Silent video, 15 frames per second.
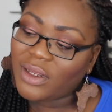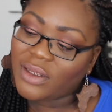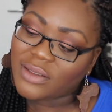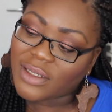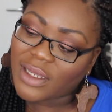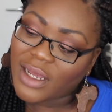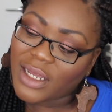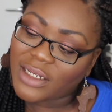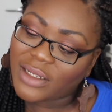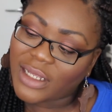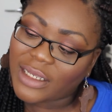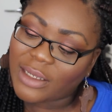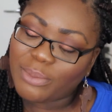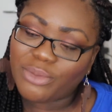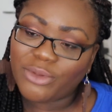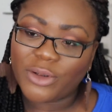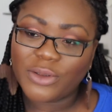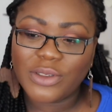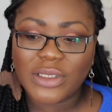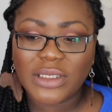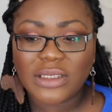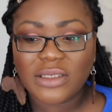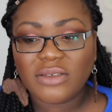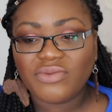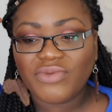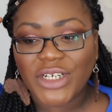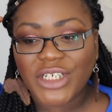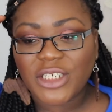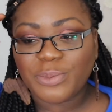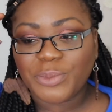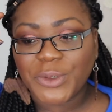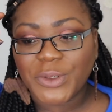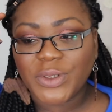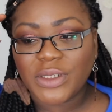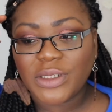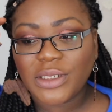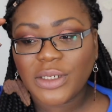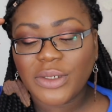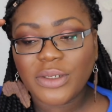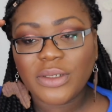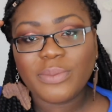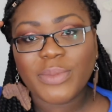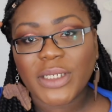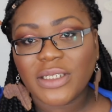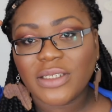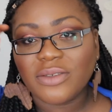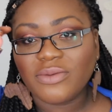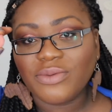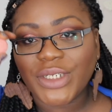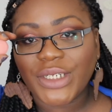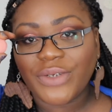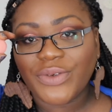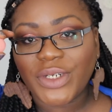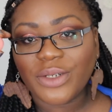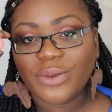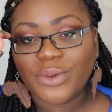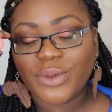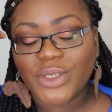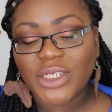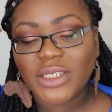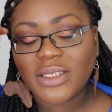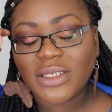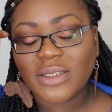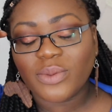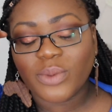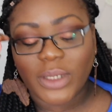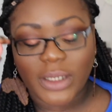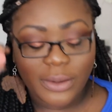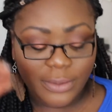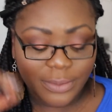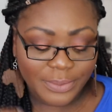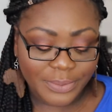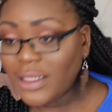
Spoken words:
it's kind of like a bronze, reddish bronze tone, but it's really gorgeous as well.